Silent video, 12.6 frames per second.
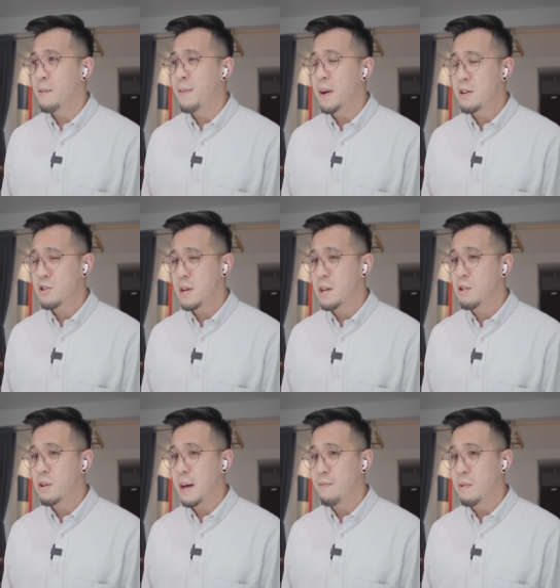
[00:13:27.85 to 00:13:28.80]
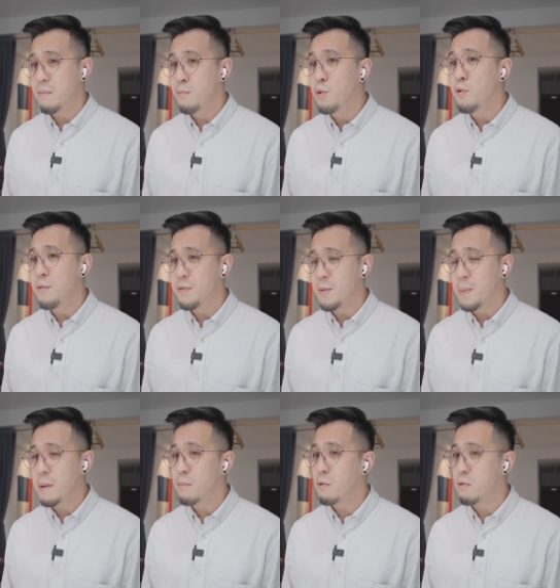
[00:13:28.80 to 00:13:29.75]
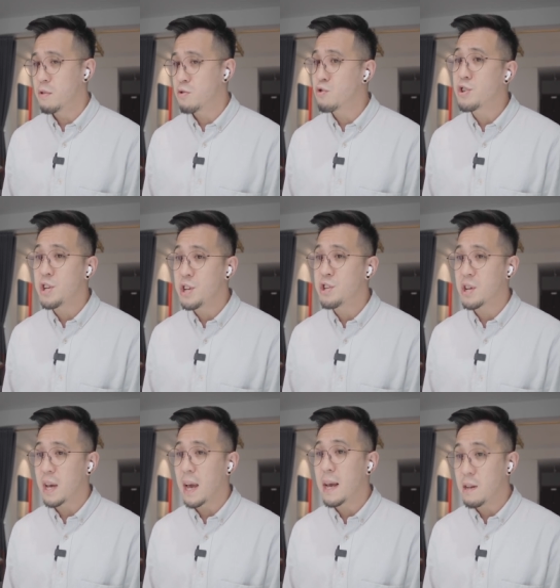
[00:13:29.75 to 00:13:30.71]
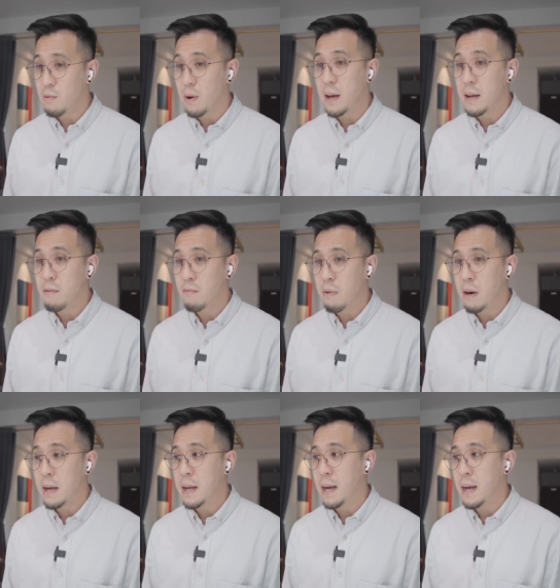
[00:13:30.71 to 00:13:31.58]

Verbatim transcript: eventually you're gonna have to move to be more strategic anyway, right?